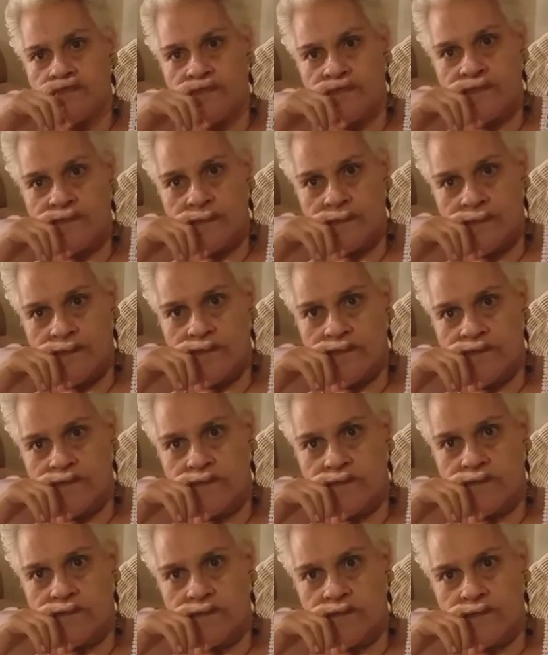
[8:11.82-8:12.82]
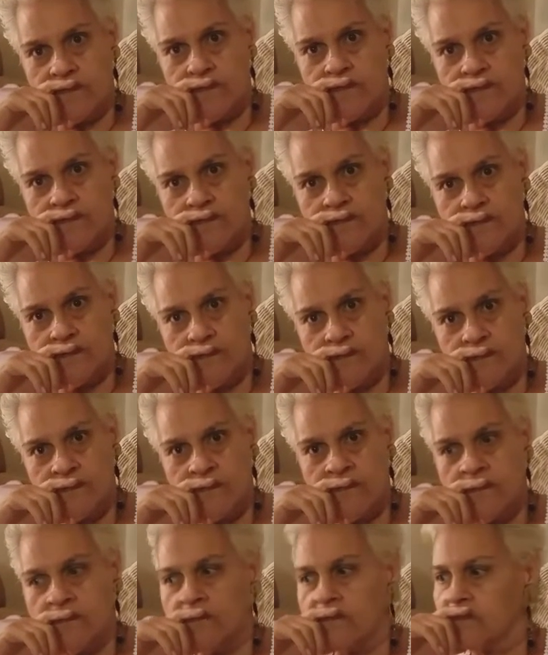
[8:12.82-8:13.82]
That's how everything
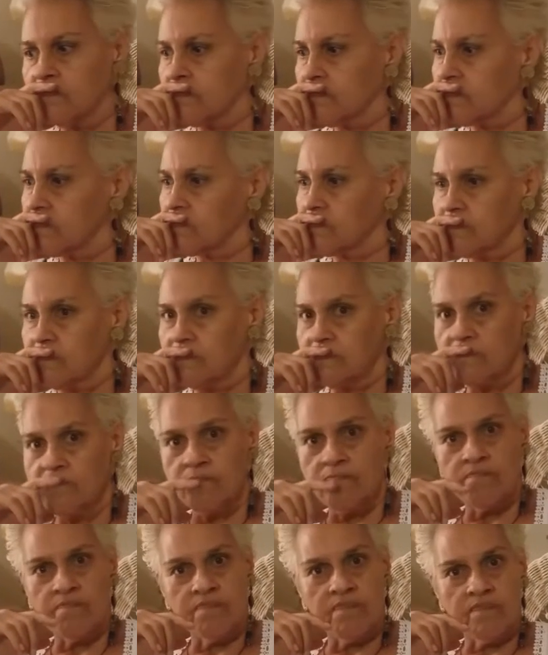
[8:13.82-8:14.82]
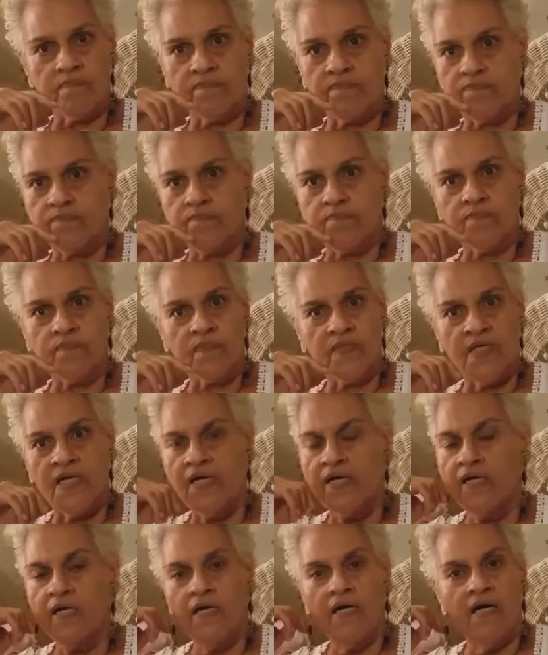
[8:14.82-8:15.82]
works. That's why we need to change
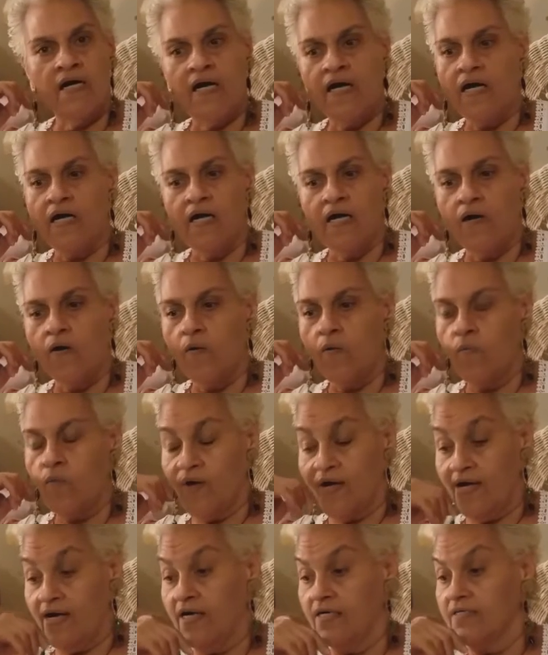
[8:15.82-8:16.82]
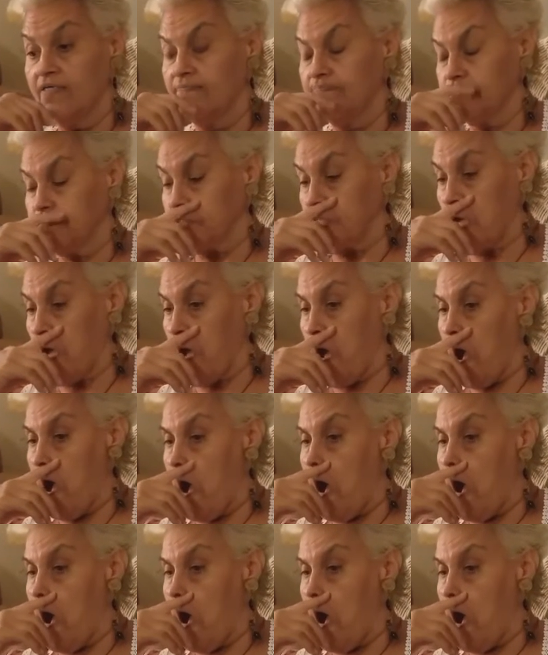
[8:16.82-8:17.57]
everything that is going on right now.